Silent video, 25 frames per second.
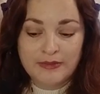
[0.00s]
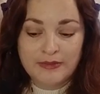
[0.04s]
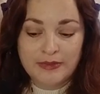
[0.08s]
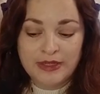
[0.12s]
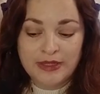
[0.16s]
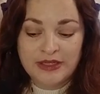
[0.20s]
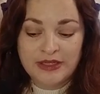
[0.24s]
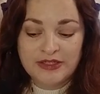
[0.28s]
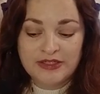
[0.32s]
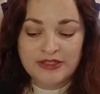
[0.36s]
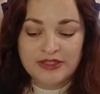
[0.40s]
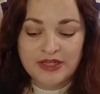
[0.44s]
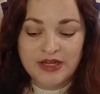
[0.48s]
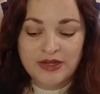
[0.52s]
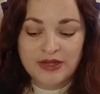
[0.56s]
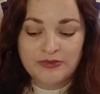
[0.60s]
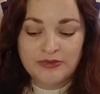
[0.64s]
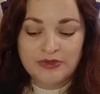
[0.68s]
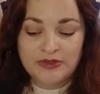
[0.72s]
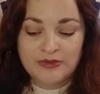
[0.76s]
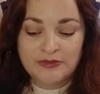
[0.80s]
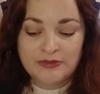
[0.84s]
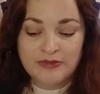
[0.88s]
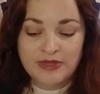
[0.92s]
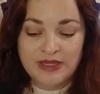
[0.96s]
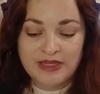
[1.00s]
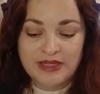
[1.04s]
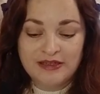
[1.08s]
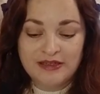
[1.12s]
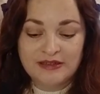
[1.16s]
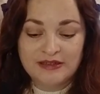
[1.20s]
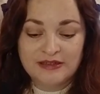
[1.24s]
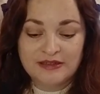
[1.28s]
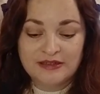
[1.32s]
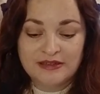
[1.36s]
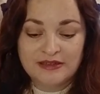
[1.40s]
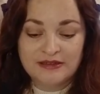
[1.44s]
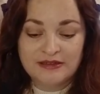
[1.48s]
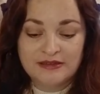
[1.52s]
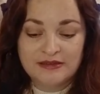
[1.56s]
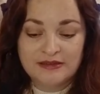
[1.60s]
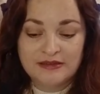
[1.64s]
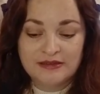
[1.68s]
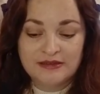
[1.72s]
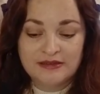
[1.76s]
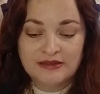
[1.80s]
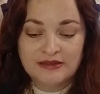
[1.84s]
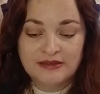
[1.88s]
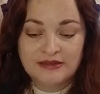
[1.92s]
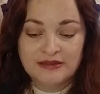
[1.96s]
He shared with me the
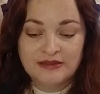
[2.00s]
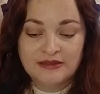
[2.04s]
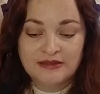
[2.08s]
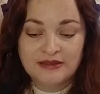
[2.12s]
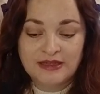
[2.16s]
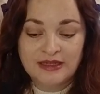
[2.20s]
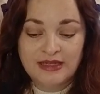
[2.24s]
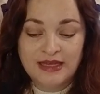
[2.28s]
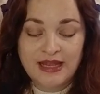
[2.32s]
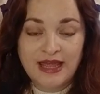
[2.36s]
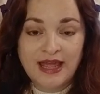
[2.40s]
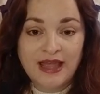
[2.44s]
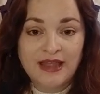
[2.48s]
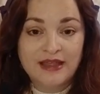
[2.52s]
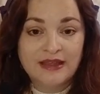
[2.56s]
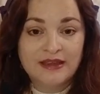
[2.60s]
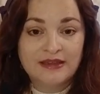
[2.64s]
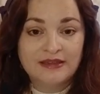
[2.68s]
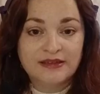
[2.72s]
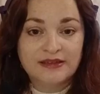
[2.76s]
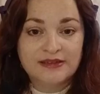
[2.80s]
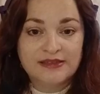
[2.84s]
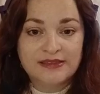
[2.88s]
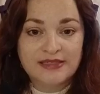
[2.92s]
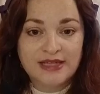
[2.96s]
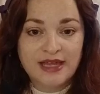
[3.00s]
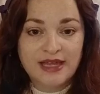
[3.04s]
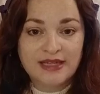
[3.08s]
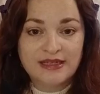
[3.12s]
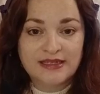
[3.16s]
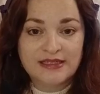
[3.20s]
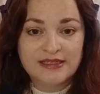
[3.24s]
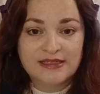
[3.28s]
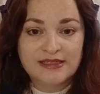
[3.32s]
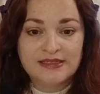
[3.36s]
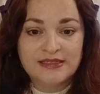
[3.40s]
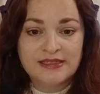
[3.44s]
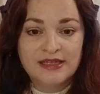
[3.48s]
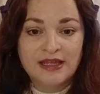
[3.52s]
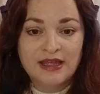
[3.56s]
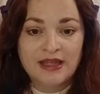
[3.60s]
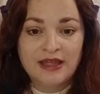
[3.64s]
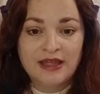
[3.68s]
lack and the sadness